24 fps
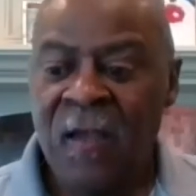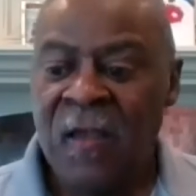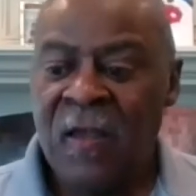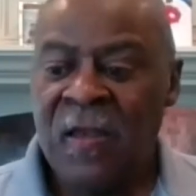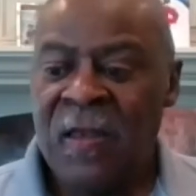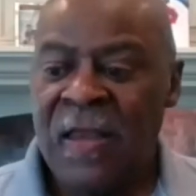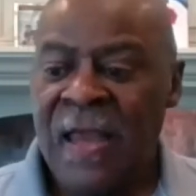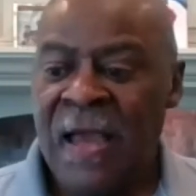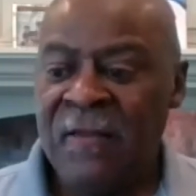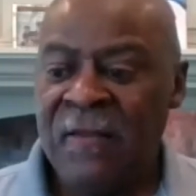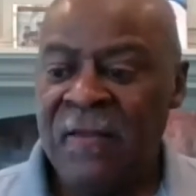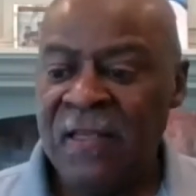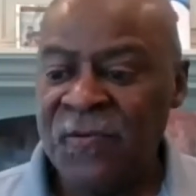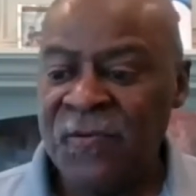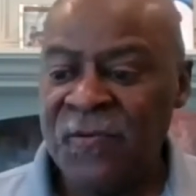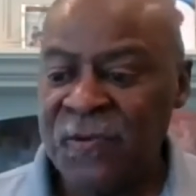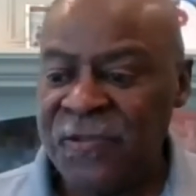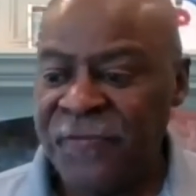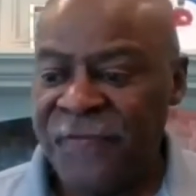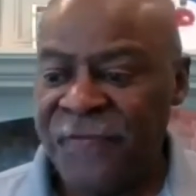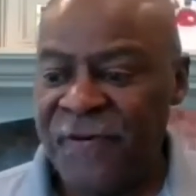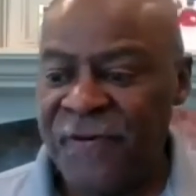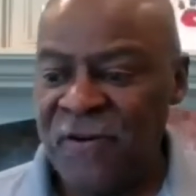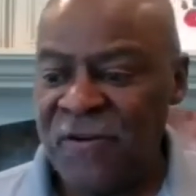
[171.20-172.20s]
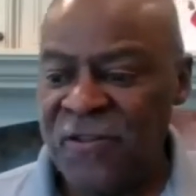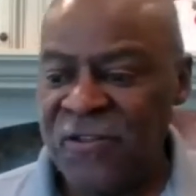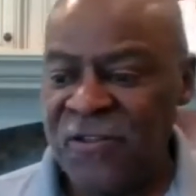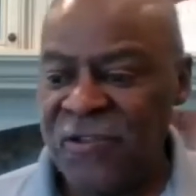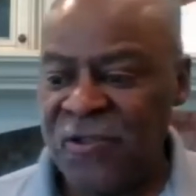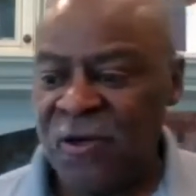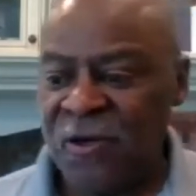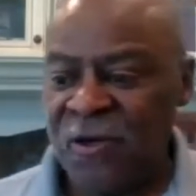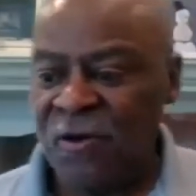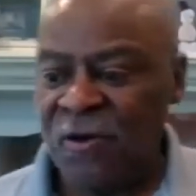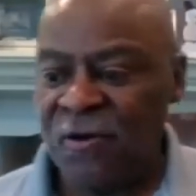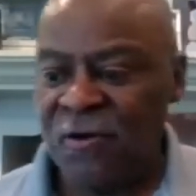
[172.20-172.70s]
Now, this was first
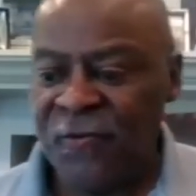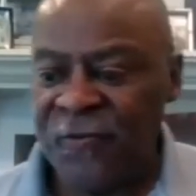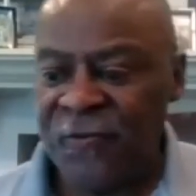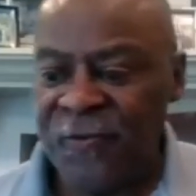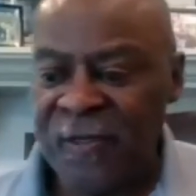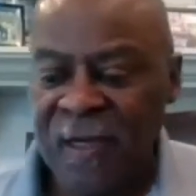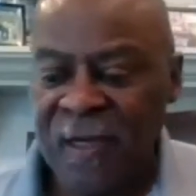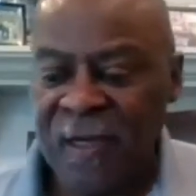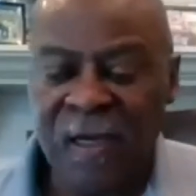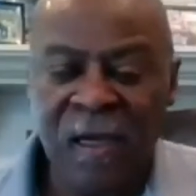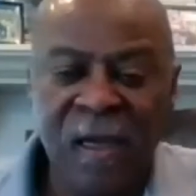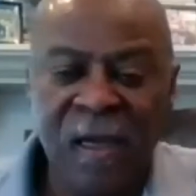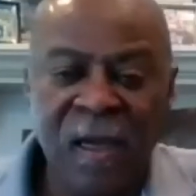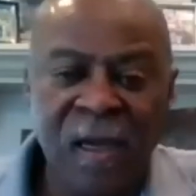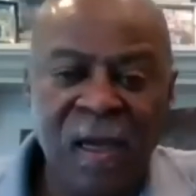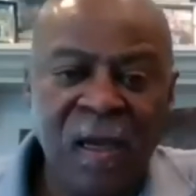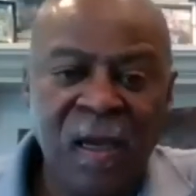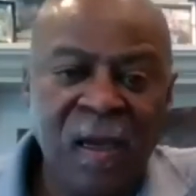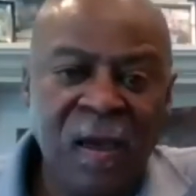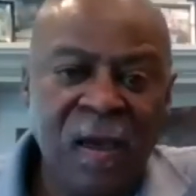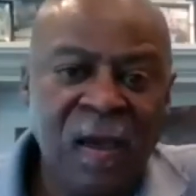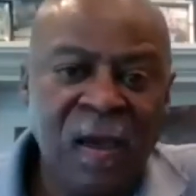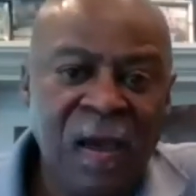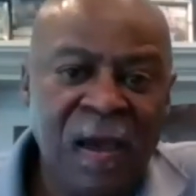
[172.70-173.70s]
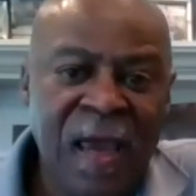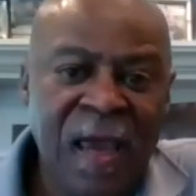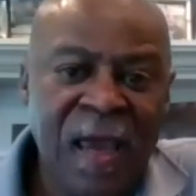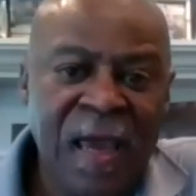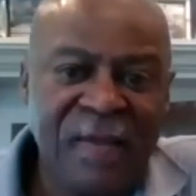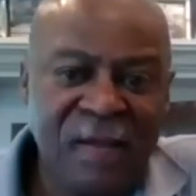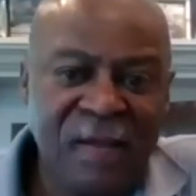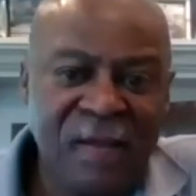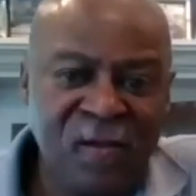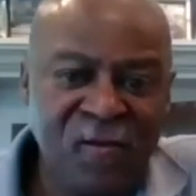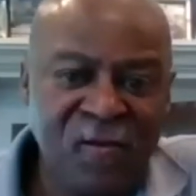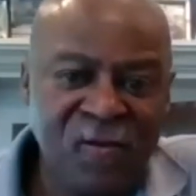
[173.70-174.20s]
served
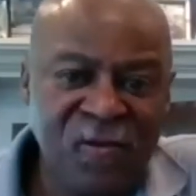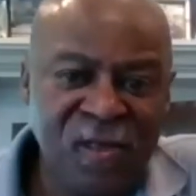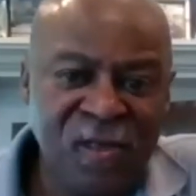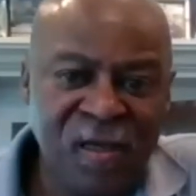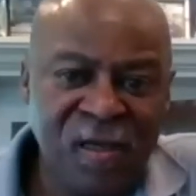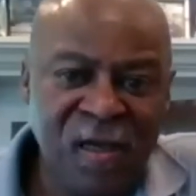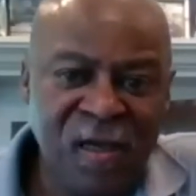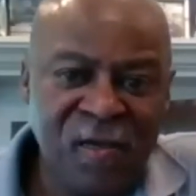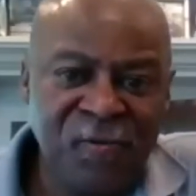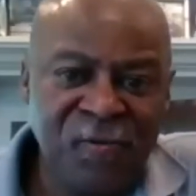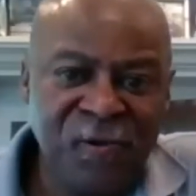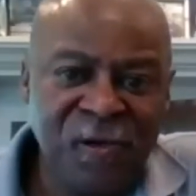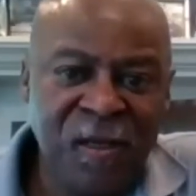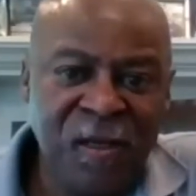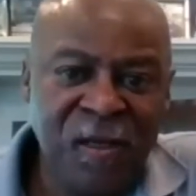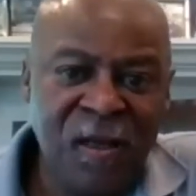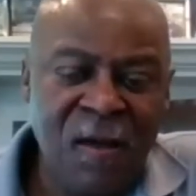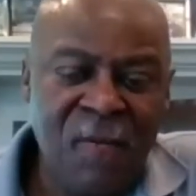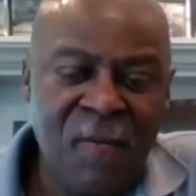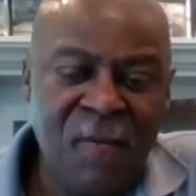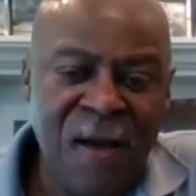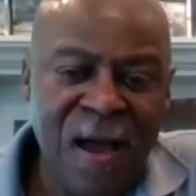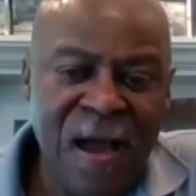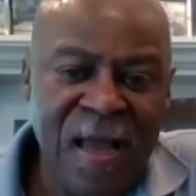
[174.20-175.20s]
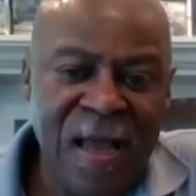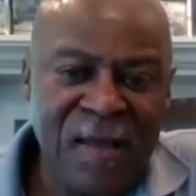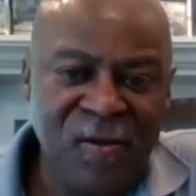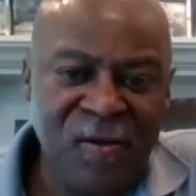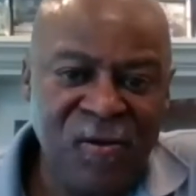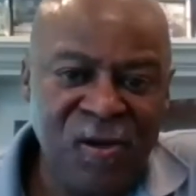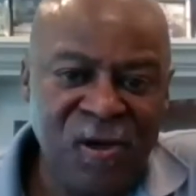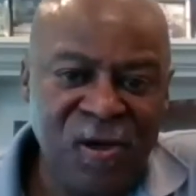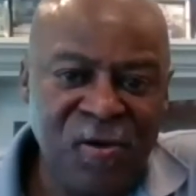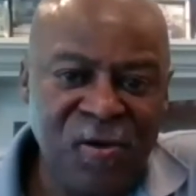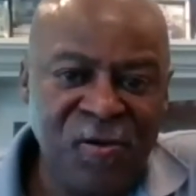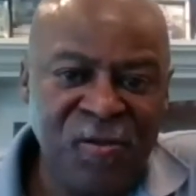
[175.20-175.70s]
at the Houston Country Club on
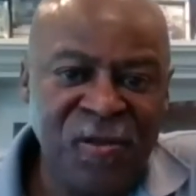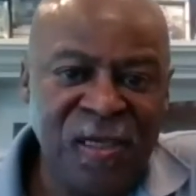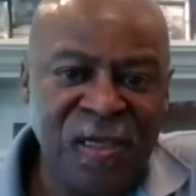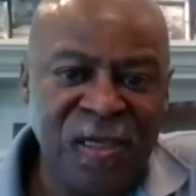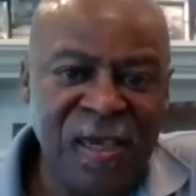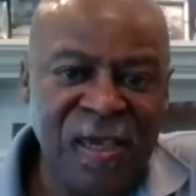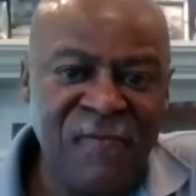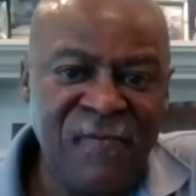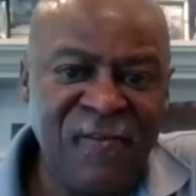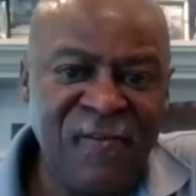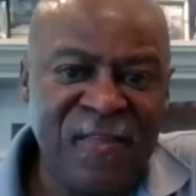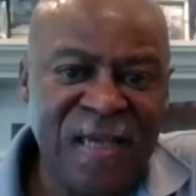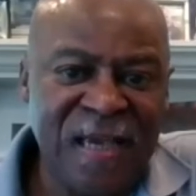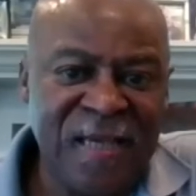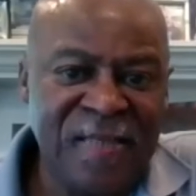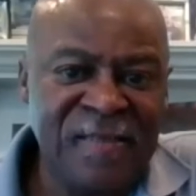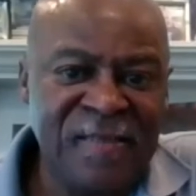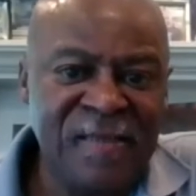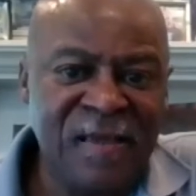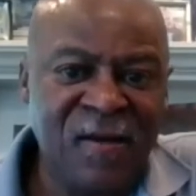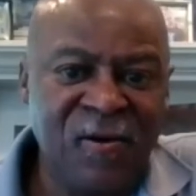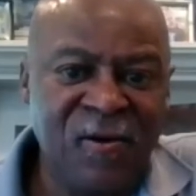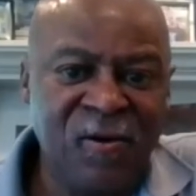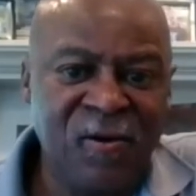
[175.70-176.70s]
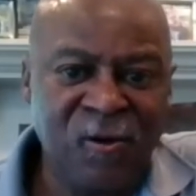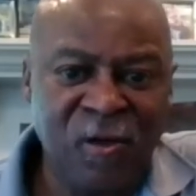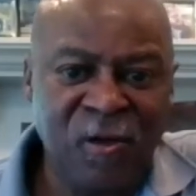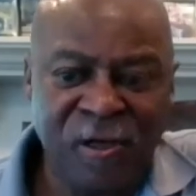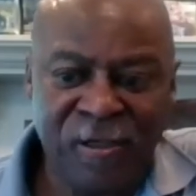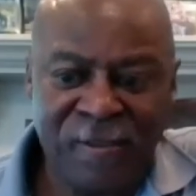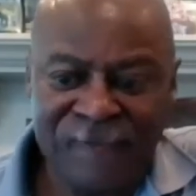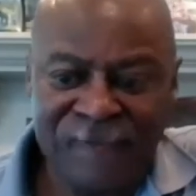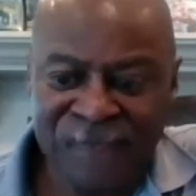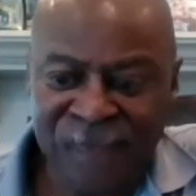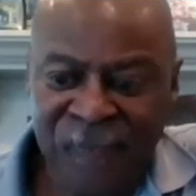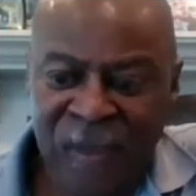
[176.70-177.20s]
New Year's Eve, as I said
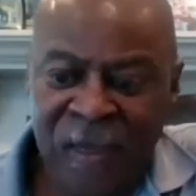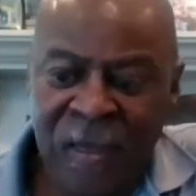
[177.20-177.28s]
earlier.